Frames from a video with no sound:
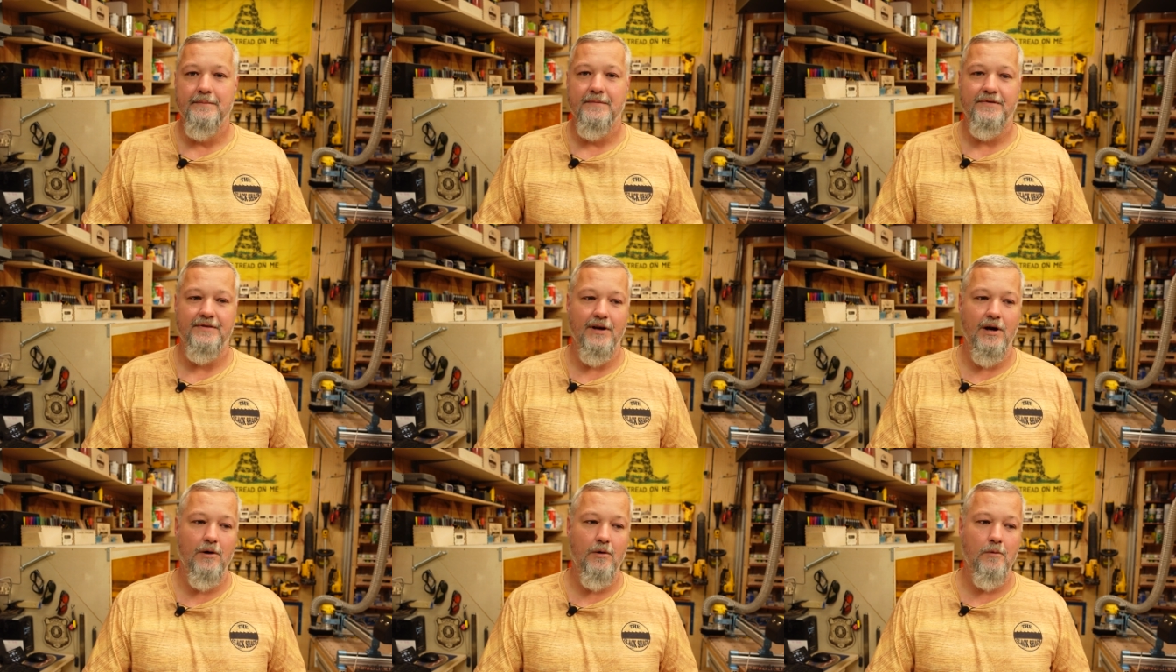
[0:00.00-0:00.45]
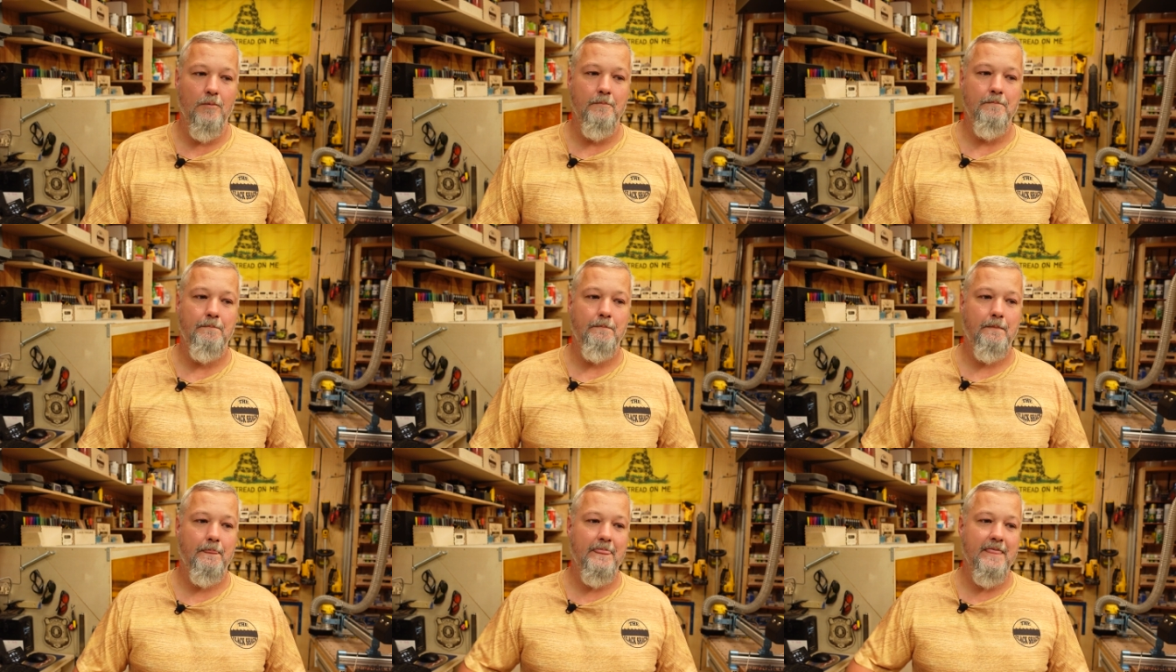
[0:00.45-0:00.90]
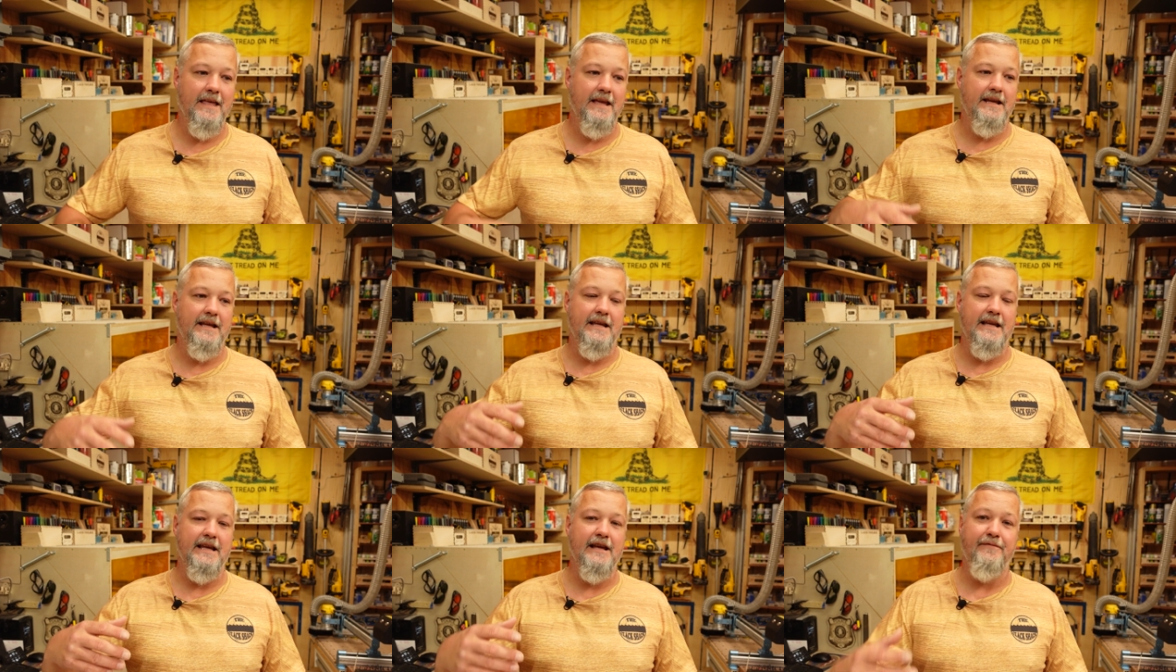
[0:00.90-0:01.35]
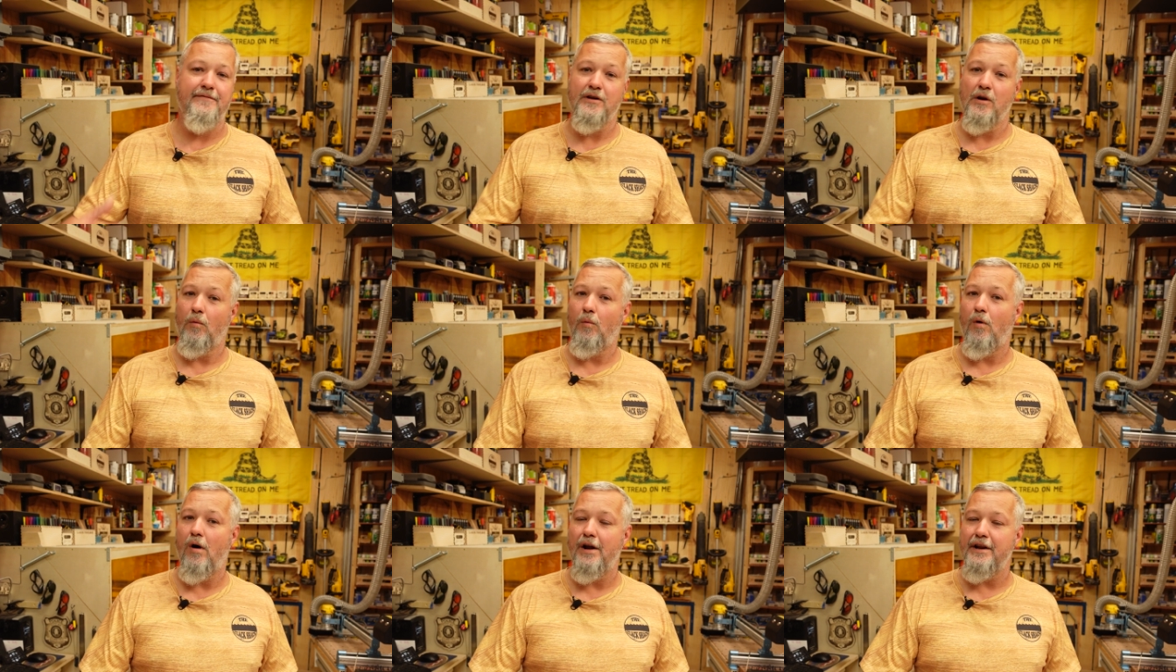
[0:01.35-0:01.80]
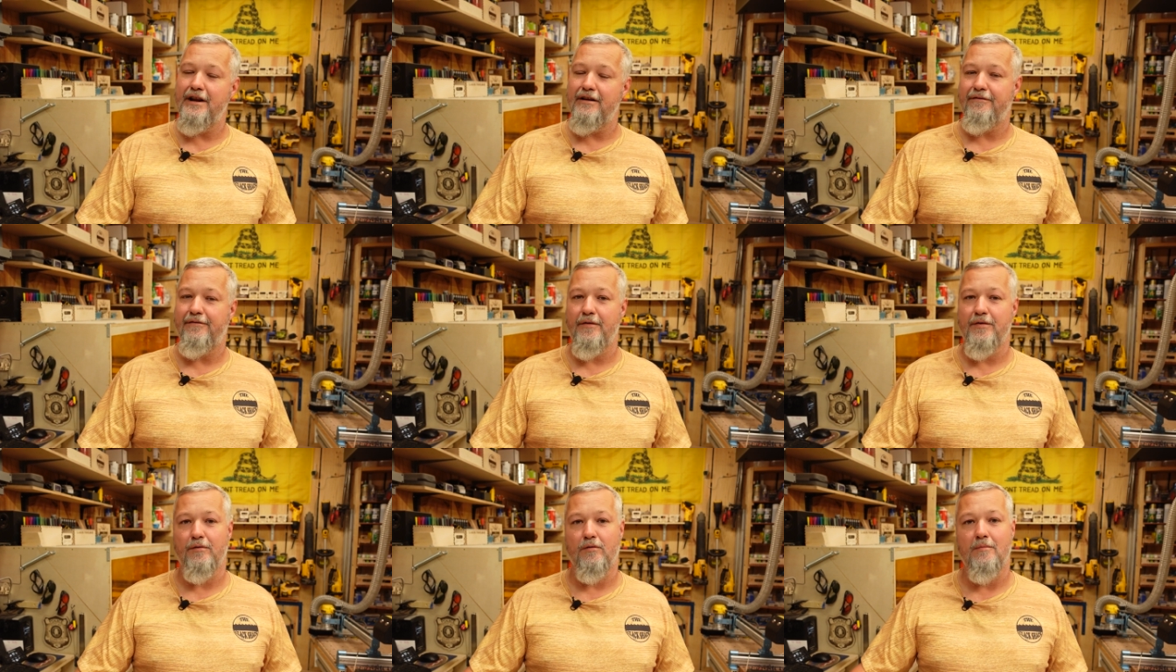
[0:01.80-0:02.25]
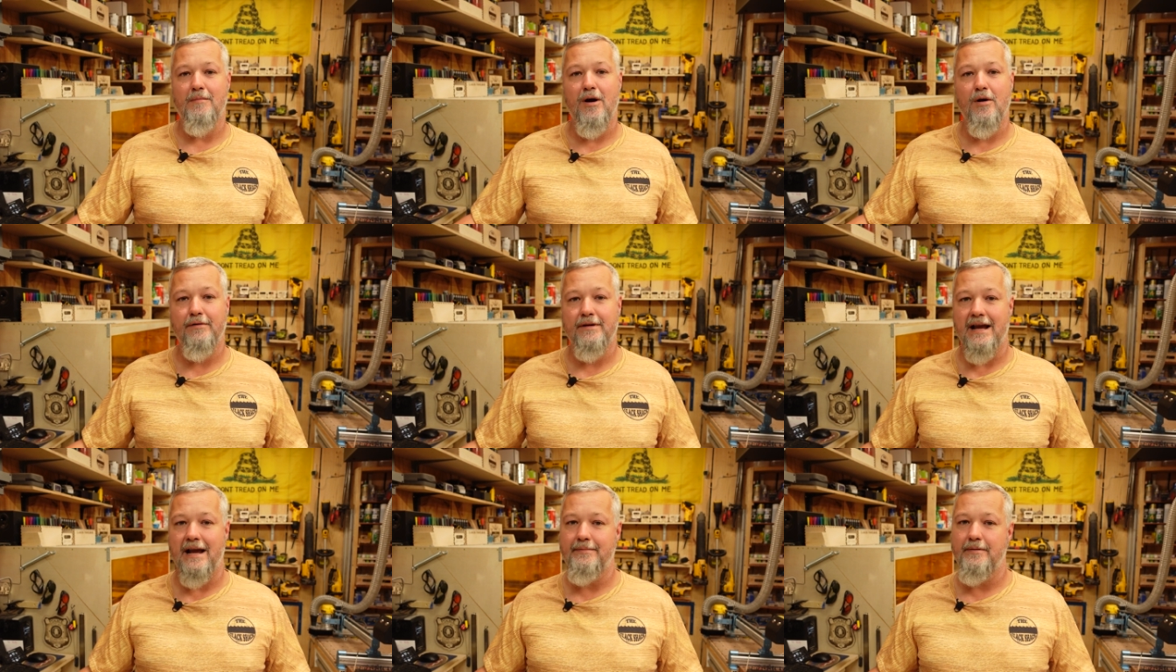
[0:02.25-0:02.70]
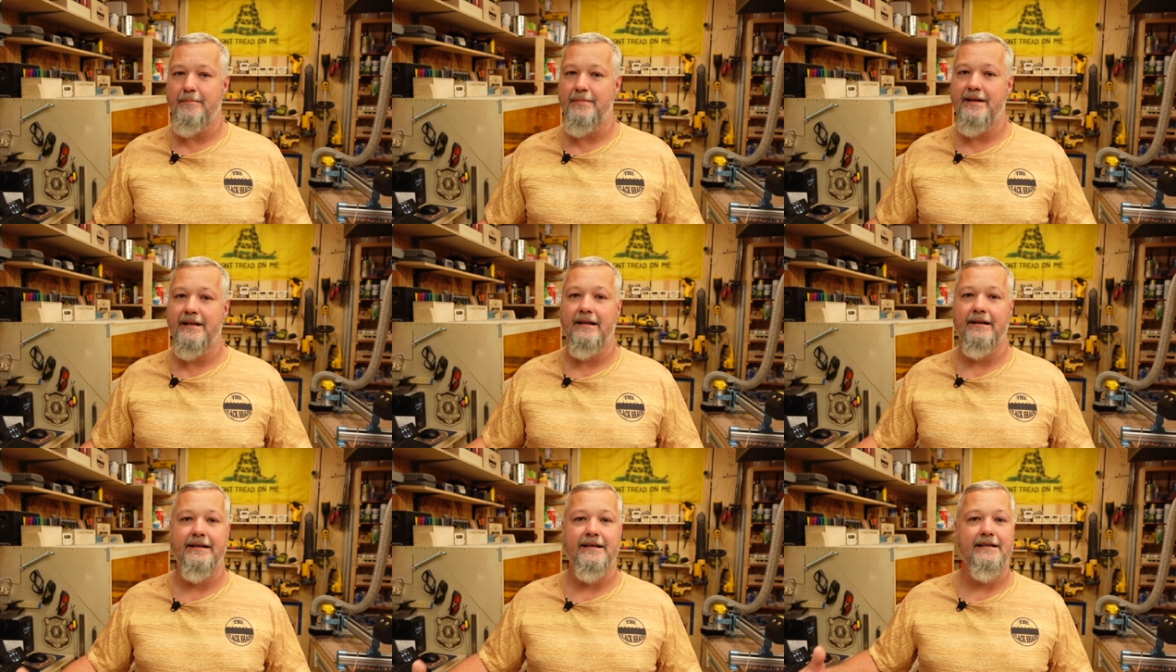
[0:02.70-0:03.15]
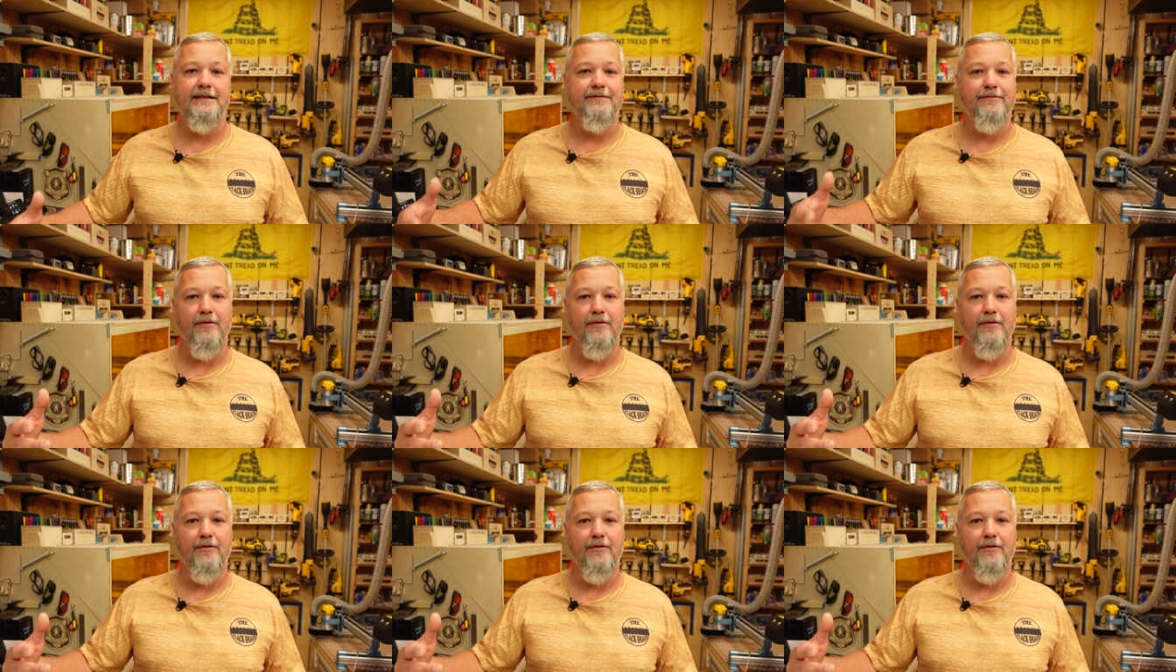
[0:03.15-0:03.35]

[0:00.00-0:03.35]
So if you're wanting it for the remote capabilities,